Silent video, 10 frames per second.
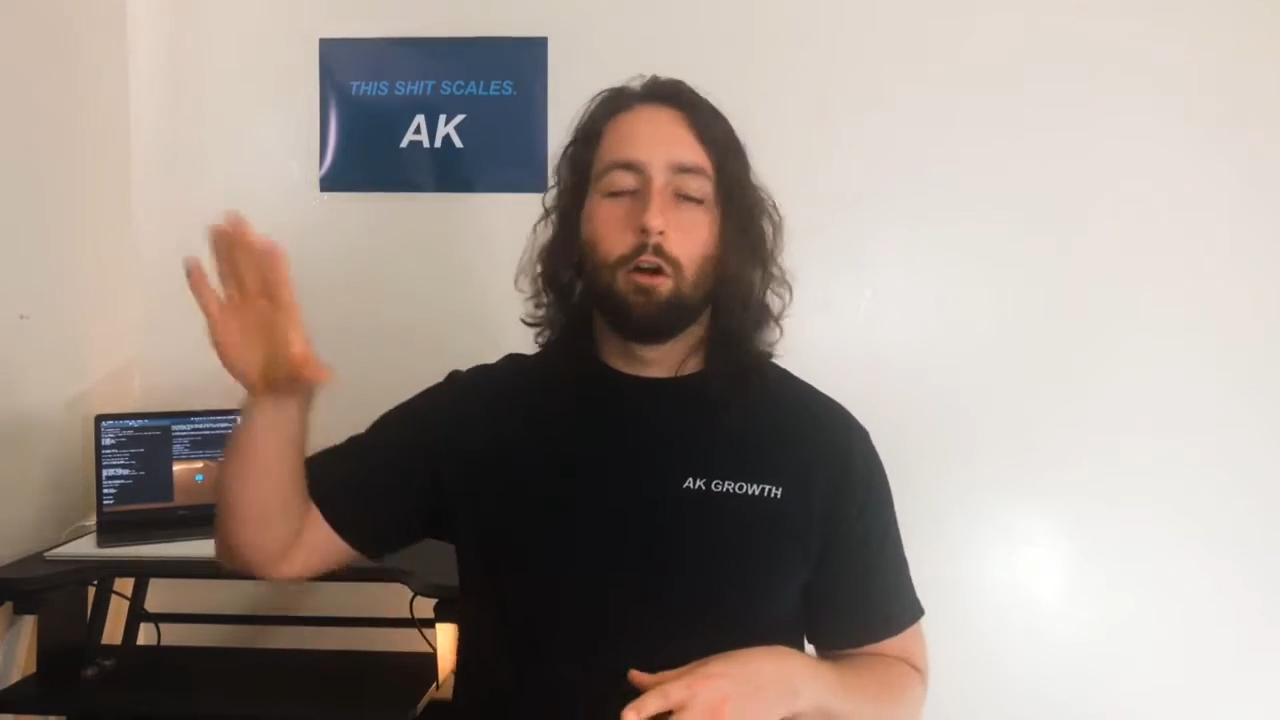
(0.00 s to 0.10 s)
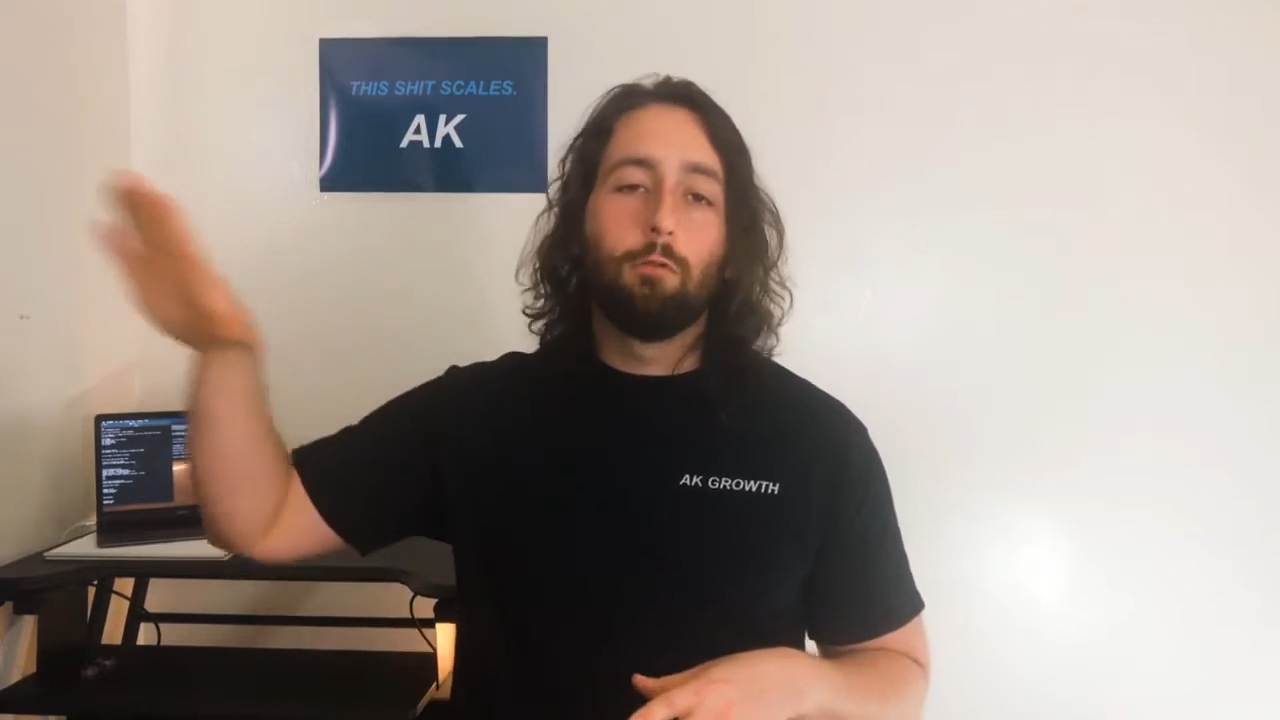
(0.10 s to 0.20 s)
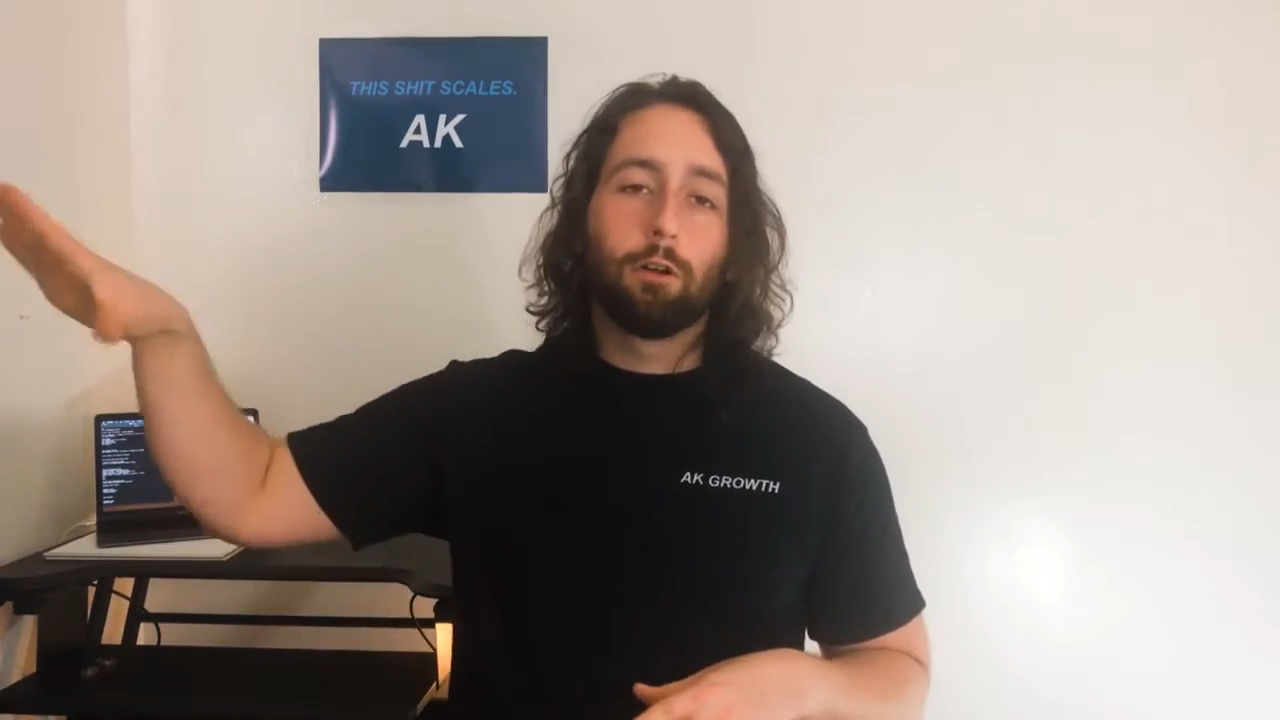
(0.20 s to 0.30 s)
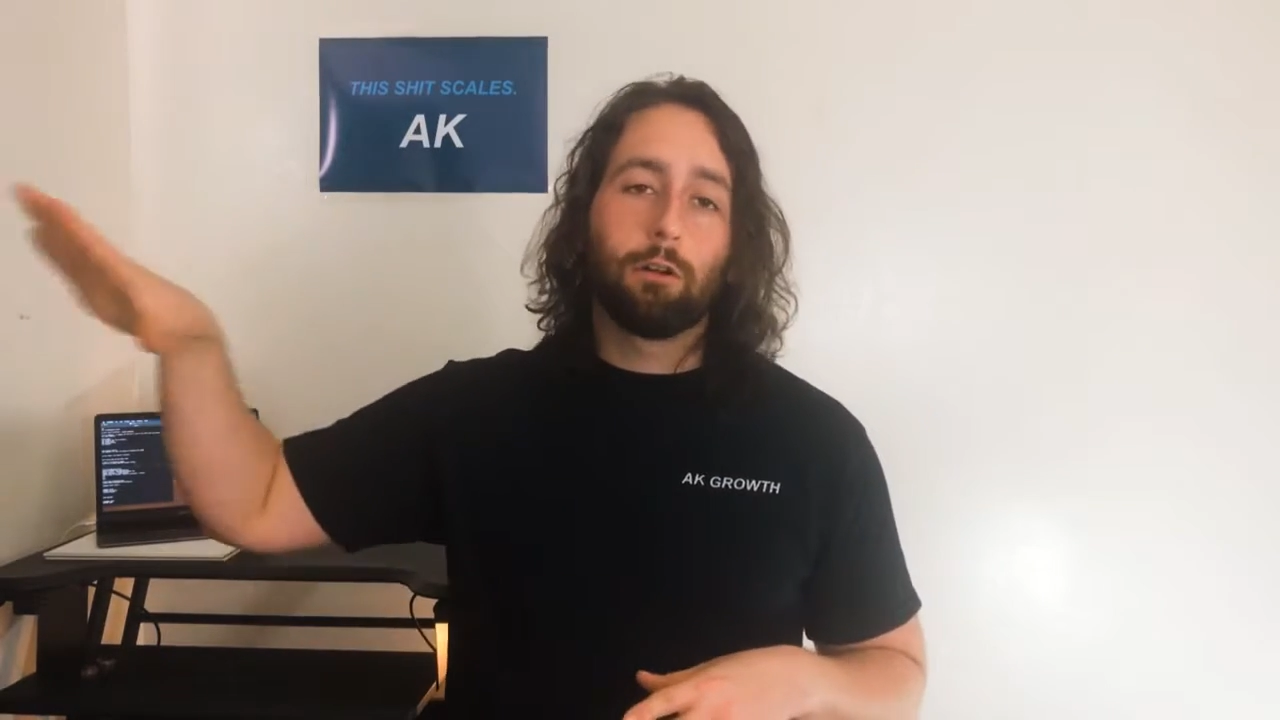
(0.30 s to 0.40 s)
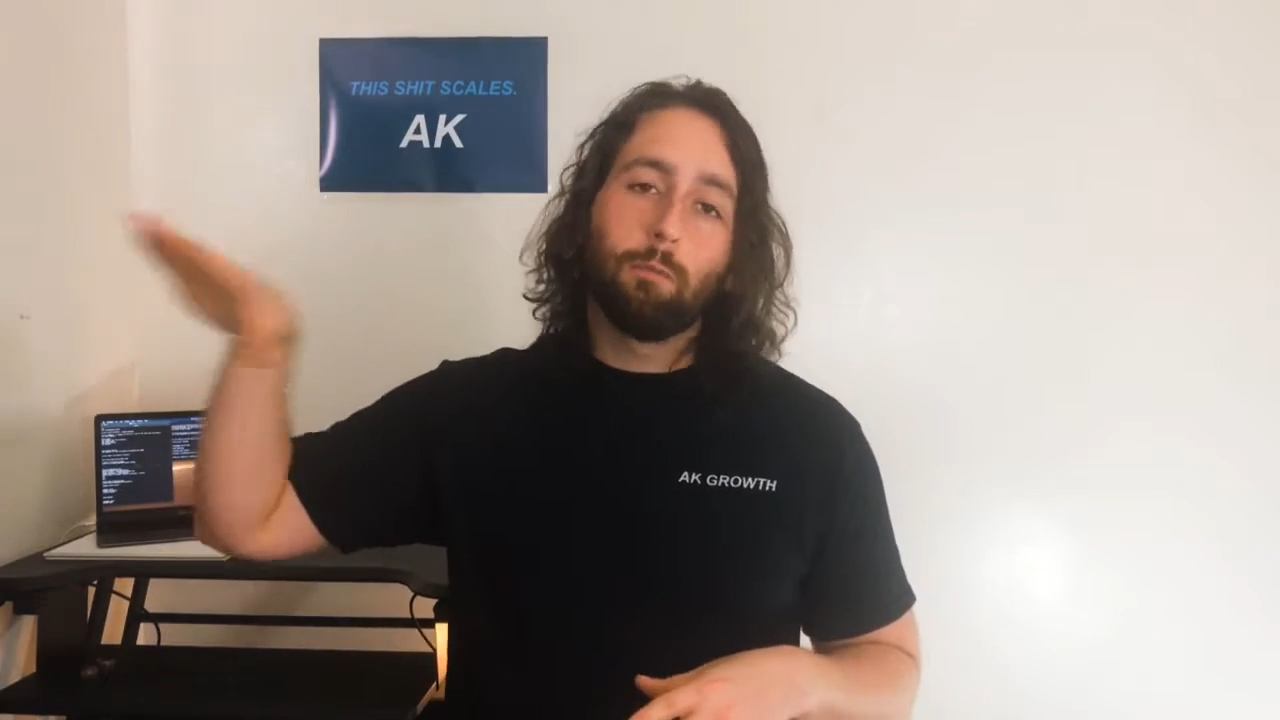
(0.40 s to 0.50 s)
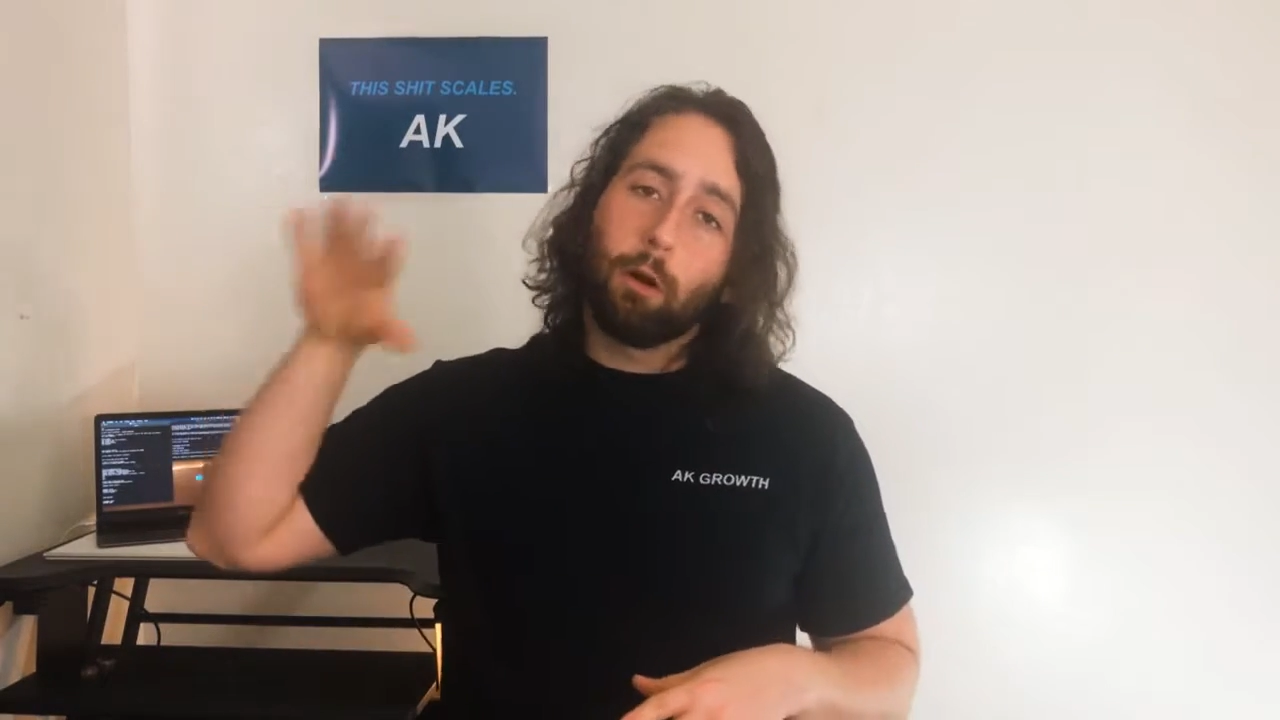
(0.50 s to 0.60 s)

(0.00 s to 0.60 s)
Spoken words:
coworker